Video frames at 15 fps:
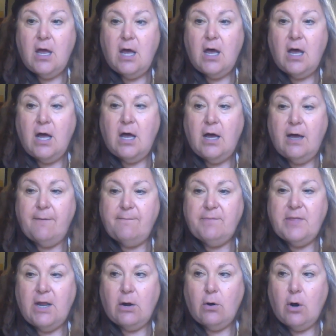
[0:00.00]

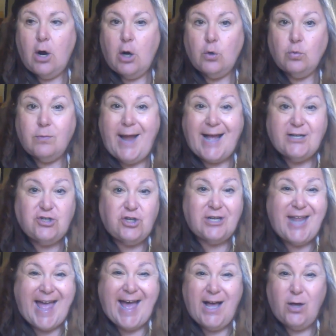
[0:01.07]
there are
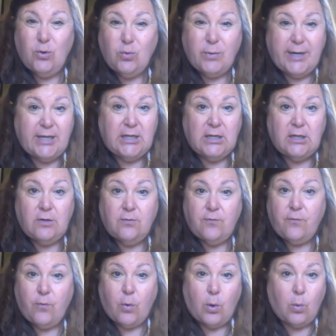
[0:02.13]
rationale written
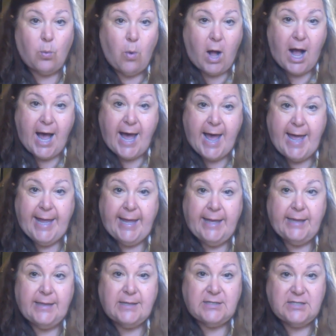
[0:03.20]
for
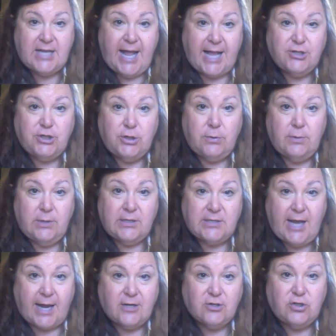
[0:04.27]
why the statute is
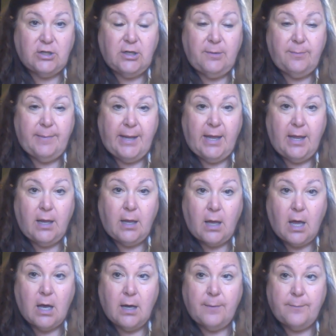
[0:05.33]
actually being
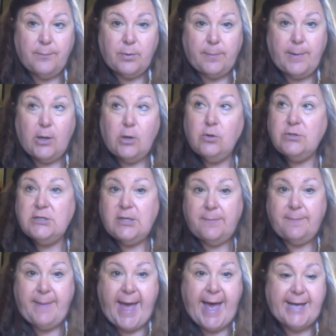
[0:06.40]
proposed
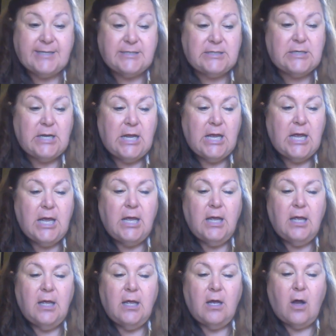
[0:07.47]
and passed.
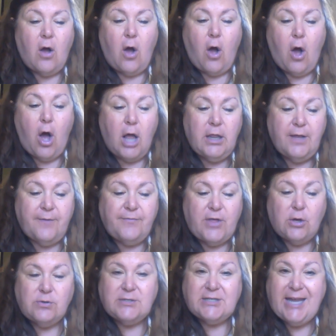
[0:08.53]
All of
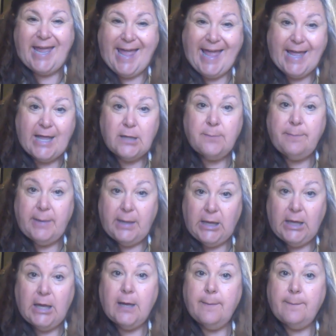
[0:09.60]
those can
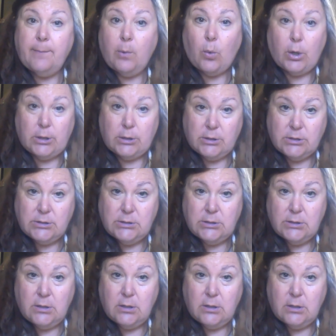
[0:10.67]
be important.